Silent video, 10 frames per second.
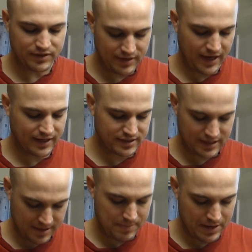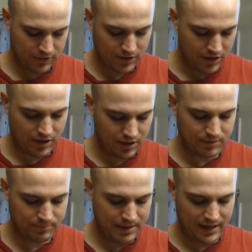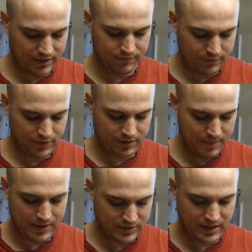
text, email, call back and forth about